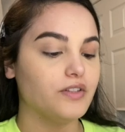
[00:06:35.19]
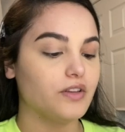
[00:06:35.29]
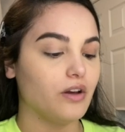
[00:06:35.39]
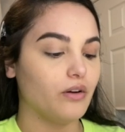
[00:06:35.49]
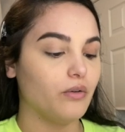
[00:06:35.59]

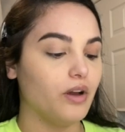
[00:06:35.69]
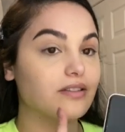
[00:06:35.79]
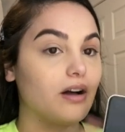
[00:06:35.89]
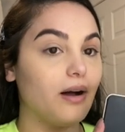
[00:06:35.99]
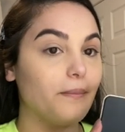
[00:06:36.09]
So this
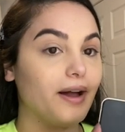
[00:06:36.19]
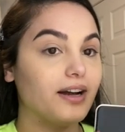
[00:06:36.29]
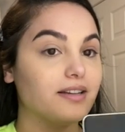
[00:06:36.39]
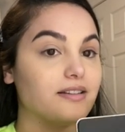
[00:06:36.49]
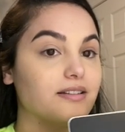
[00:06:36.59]

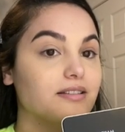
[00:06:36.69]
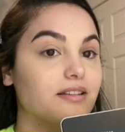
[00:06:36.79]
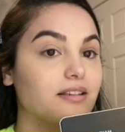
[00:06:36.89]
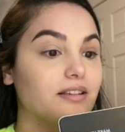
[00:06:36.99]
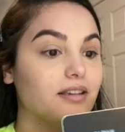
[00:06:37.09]
compact is
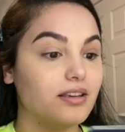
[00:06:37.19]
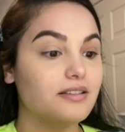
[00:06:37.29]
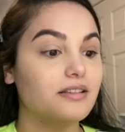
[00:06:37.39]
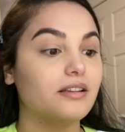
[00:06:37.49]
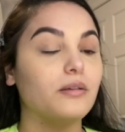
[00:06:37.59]

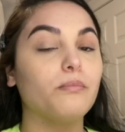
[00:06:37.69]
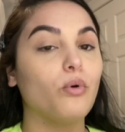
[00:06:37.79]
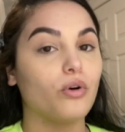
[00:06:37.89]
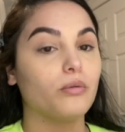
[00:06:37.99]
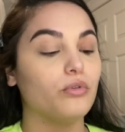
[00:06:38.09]
easily
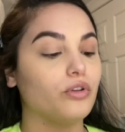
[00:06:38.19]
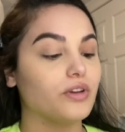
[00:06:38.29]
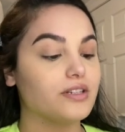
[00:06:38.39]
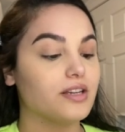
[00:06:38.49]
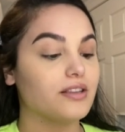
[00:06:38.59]
portable. You
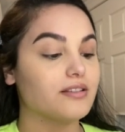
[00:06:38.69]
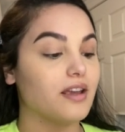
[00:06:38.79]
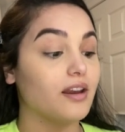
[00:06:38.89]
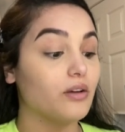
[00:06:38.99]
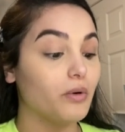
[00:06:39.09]
could take this
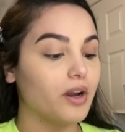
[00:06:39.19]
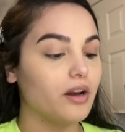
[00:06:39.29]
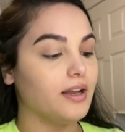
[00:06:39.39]
anywhere.